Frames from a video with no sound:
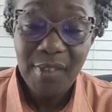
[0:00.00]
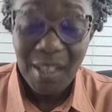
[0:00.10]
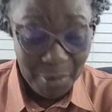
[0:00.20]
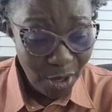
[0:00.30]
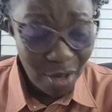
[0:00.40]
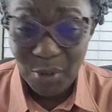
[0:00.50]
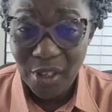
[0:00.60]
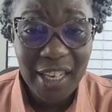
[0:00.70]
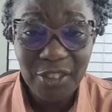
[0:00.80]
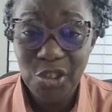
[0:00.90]
It becomes
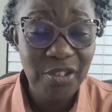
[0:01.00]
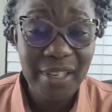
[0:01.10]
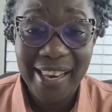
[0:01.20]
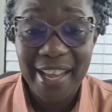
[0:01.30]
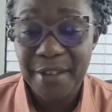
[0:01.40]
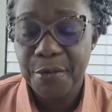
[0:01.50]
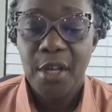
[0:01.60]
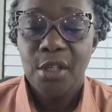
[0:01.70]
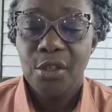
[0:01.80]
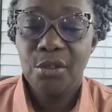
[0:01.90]
your natural
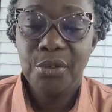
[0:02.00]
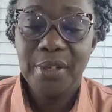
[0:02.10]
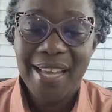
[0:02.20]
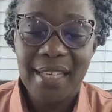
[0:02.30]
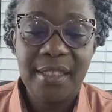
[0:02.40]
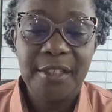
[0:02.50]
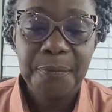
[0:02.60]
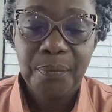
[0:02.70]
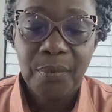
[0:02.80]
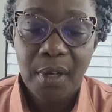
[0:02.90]
life. So,
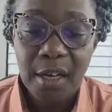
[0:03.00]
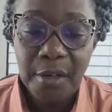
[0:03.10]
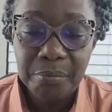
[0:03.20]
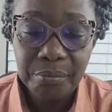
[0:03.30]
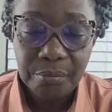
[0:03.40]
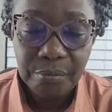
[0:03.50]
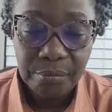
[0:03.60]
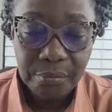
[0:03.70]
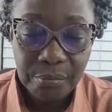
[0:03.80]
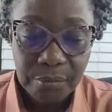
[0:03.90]
yes, um,
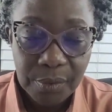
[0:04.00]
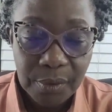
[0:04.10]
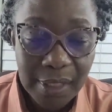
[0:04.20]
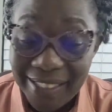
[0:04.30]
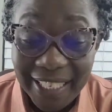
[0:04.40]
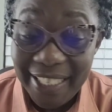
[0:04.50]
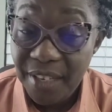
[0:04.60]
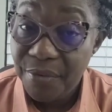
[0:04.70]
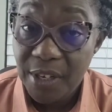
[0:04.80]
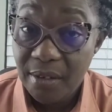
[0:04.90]
is a
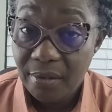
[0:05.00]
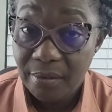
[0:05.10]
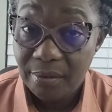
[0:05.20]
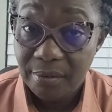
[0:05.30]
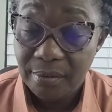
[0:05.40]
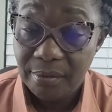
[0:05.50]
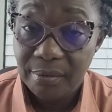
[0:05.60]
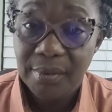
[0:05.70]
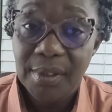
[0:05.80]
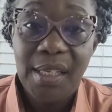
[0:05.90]
given.
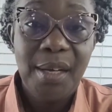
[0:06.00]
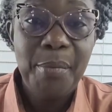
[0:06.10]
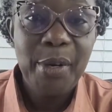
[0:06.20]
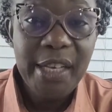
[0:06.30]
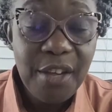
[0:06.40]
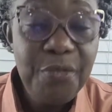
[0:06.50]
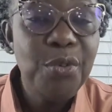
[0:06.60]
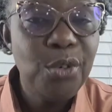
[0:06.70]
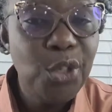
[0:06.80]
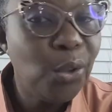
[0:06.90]
But if
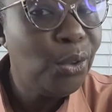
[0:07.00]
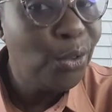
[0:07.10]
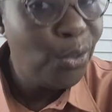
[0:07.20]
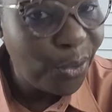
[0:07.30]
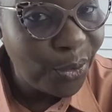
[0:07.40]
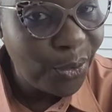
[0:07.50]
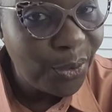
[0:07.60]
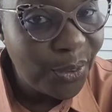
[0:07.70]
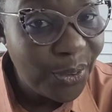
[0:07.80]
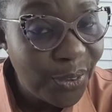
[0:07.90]
you don't know
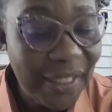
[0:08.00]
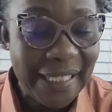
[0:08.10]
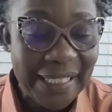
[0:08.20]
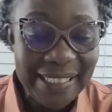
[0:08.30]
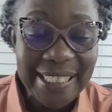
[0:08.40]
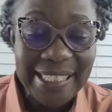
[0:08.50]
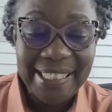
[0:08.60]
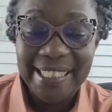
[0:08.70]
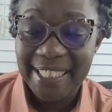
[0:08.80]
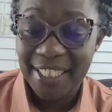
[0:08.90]
that
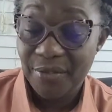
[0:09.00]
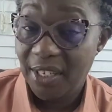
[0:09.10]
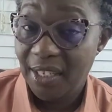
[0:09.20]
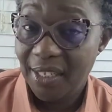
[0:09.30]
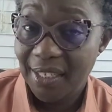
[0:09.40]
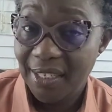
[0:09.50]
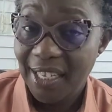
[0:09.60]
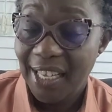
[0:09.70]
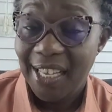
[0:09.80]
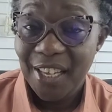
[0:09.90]
it is given,
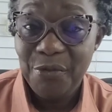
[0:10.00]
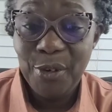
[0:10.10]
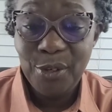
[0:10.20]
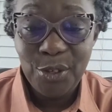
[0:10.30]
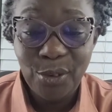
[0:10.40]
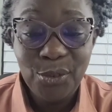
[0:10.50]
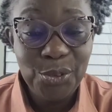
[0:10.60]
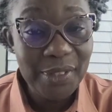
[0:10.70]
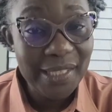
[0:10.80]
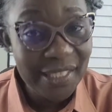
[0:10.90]
if you
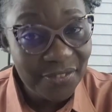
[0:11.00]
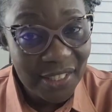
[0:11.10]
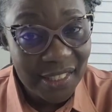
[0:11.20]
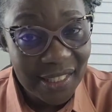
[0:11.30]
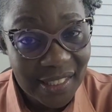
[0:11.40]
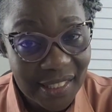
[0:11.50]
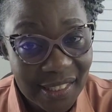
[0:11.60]
don't receive it,